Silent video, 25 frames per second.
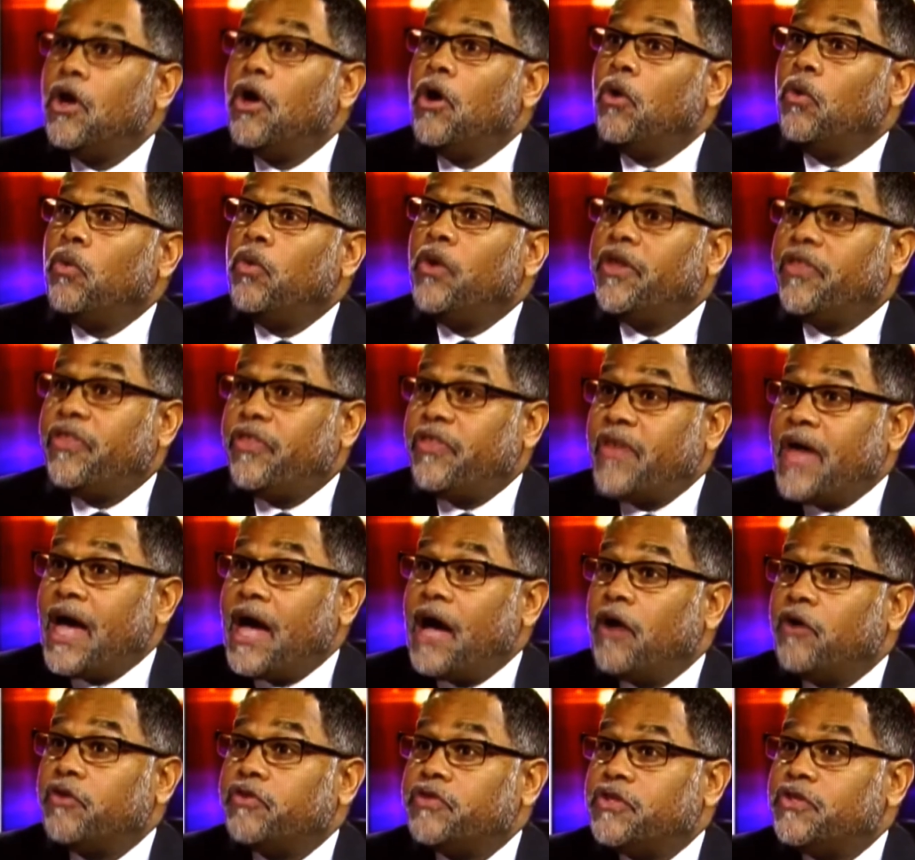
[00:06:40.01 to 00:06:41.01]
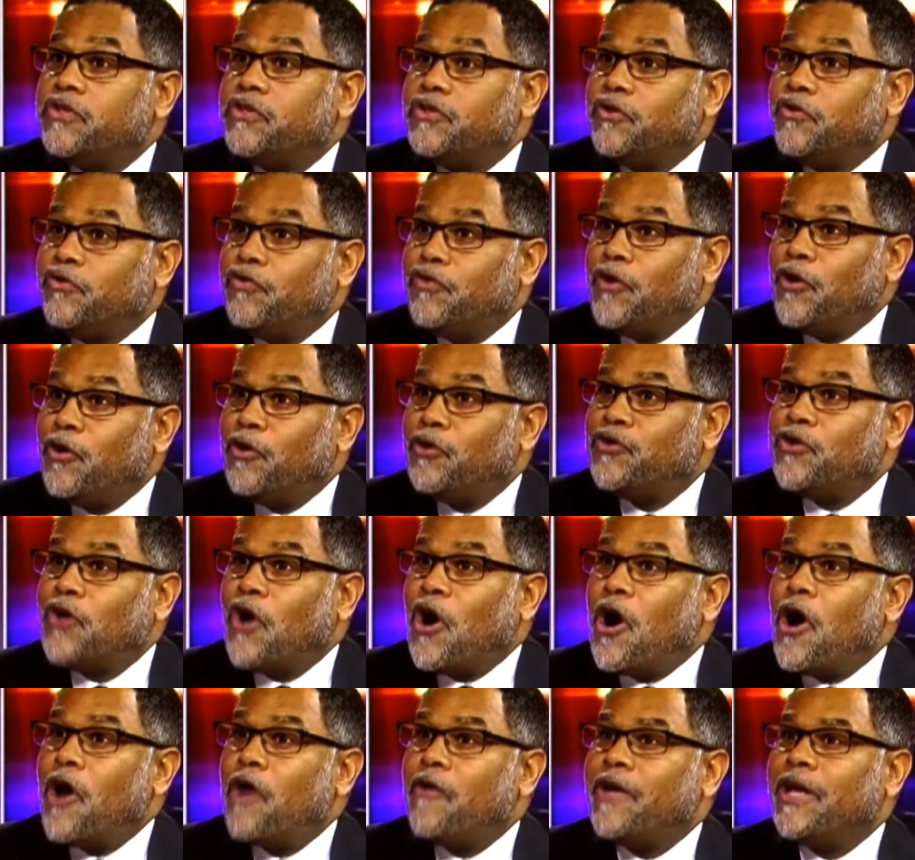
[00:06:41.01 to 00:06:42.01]
with thousands of votes
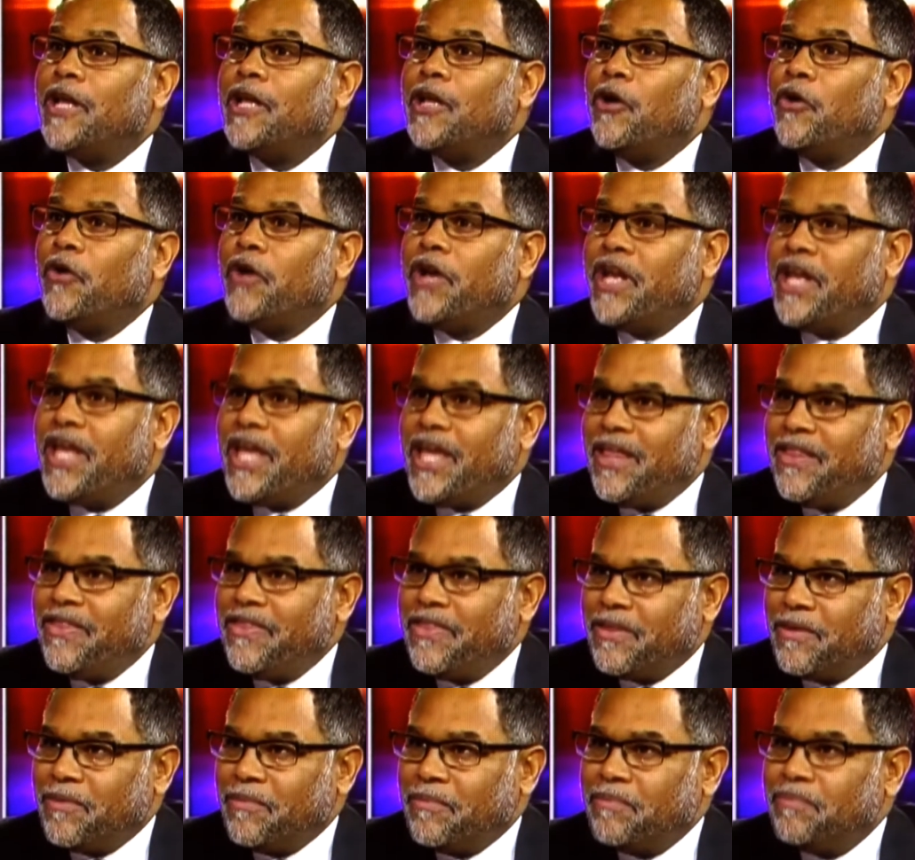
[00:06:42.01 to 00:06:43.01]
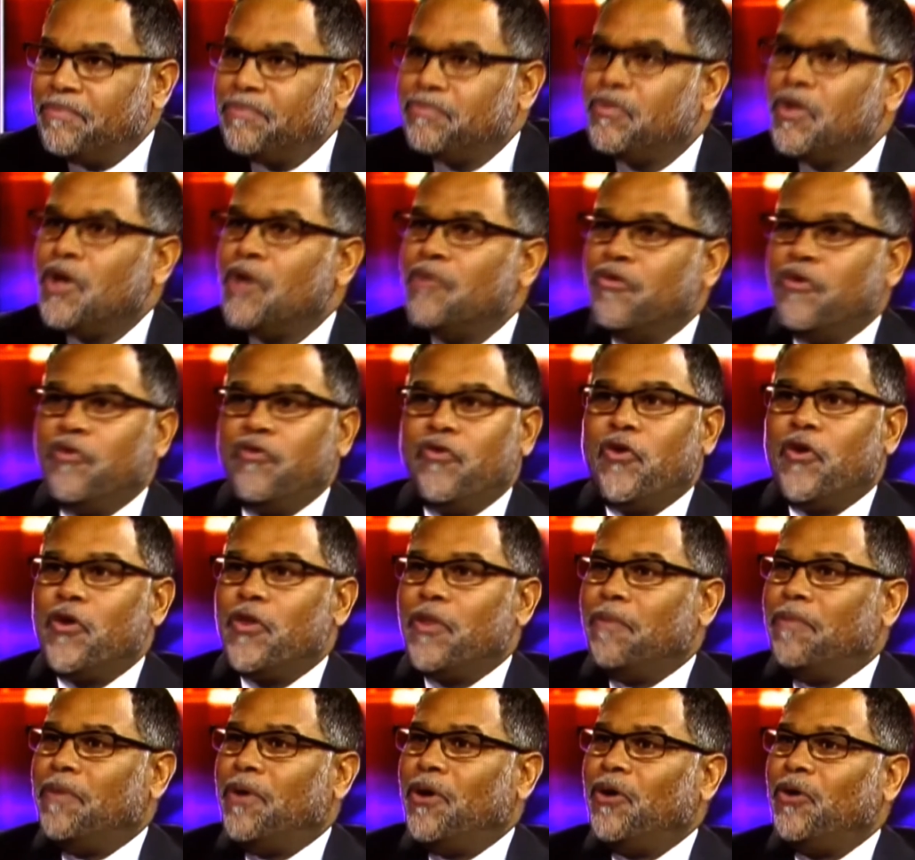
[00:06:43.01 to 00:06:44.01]
already loaded in them before the
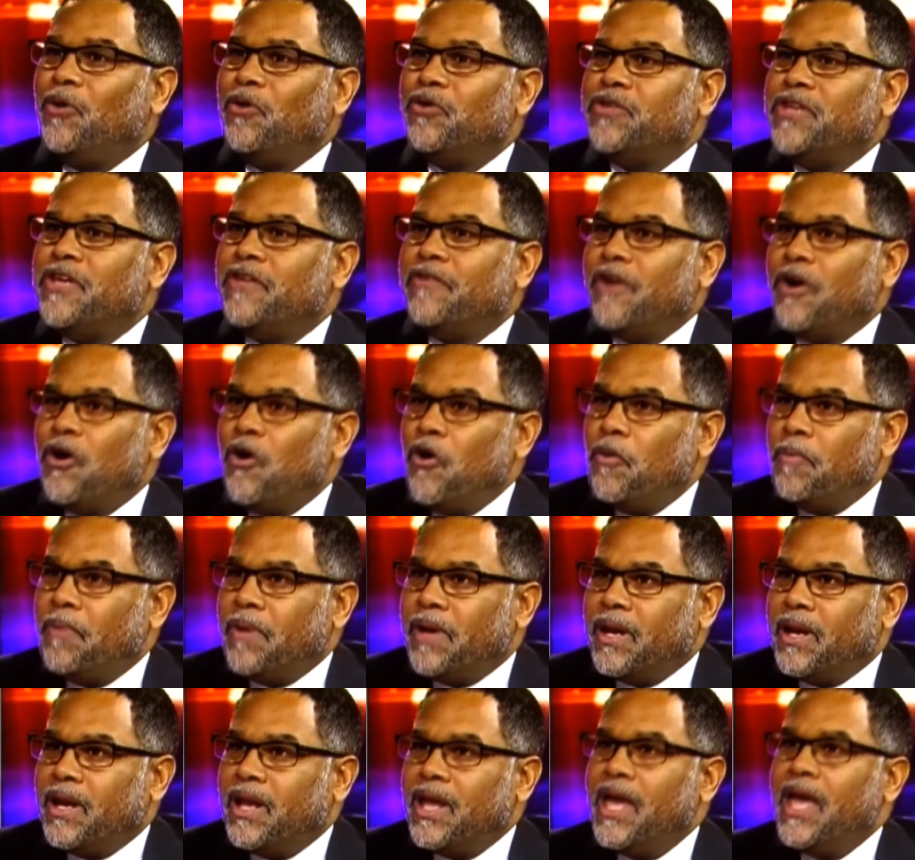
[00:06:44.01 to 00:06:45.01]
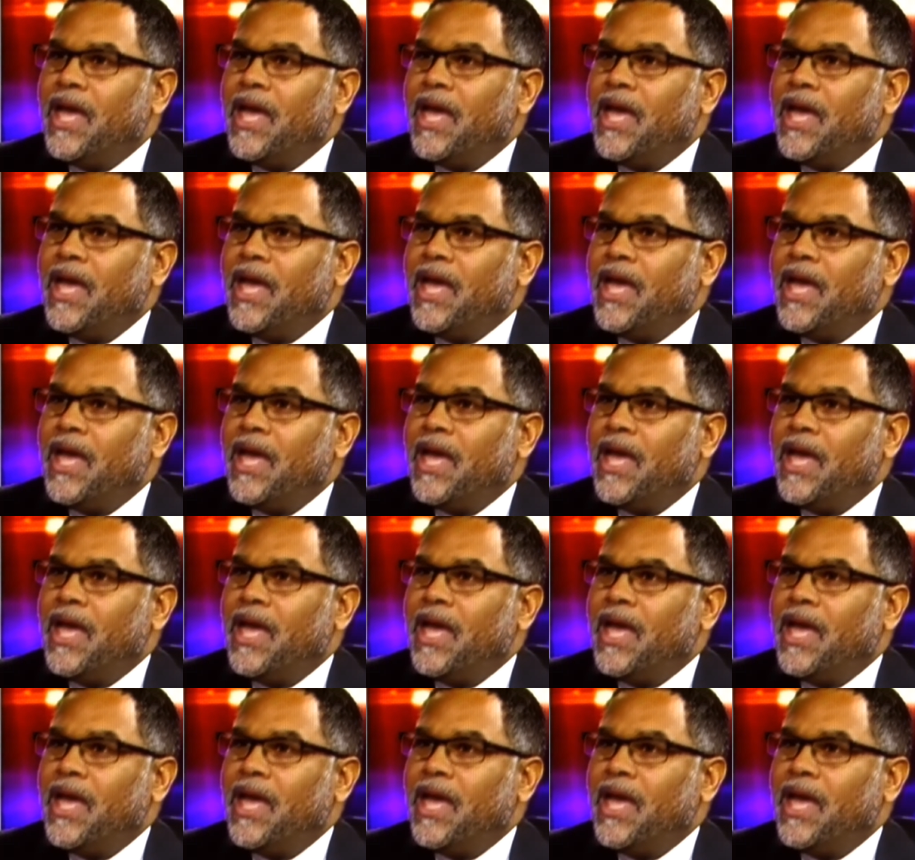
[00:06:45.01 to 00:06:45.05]
polls even open.